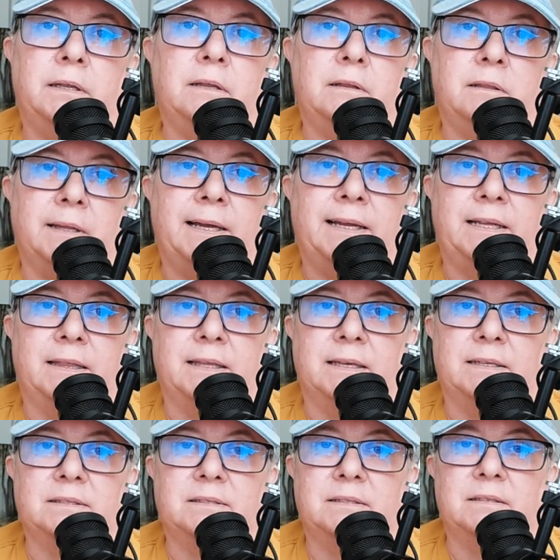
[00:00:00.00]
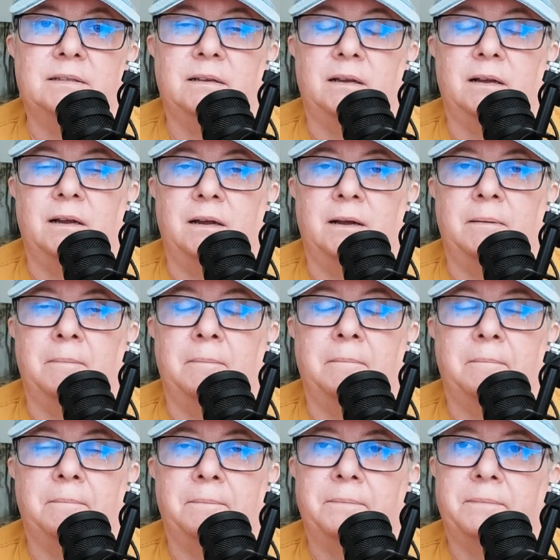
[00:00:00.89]
like this,
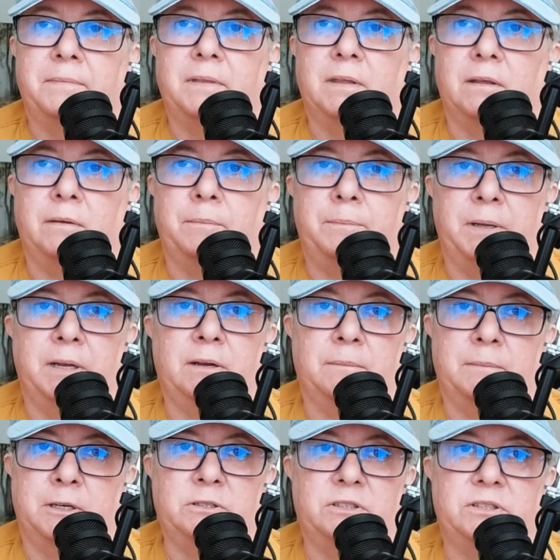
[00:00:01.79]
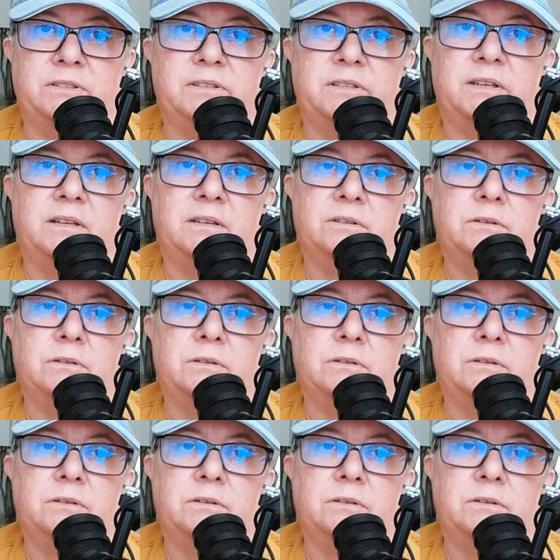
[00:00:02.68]
a big emergency.